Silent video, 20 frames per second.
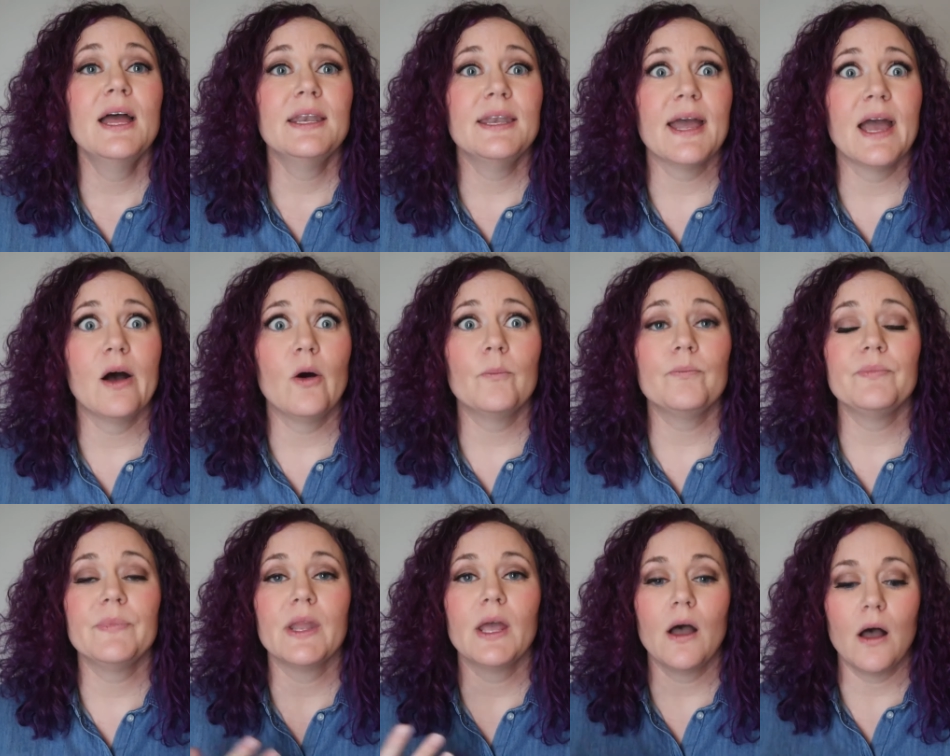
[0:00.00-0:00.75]

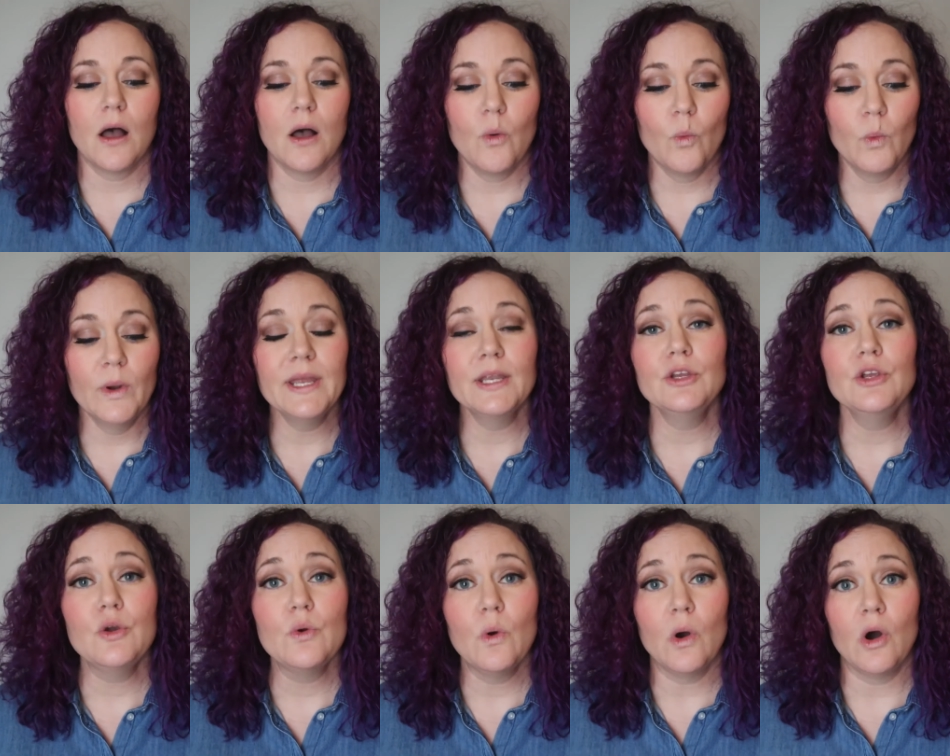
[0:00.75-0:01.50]
Now,
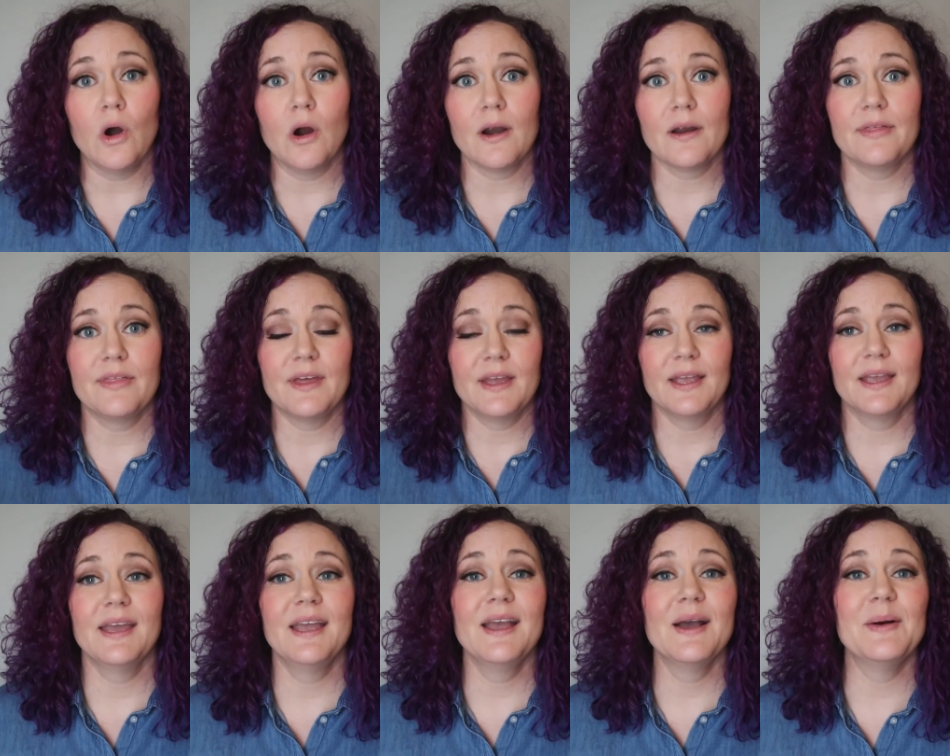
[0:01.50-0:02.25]
when you are
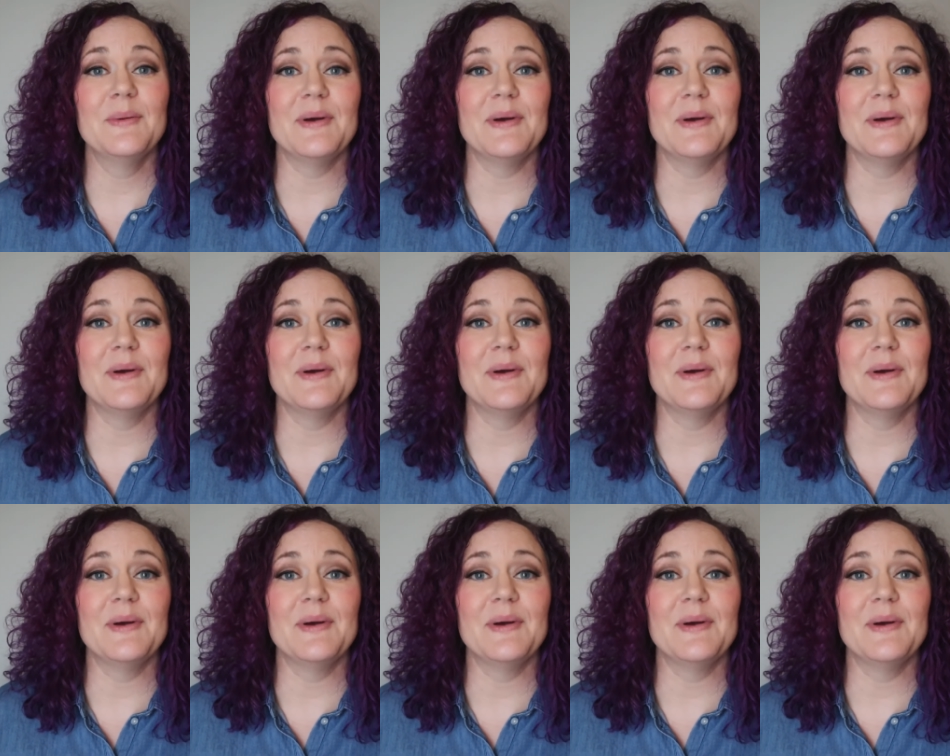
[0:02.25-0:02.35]
thinking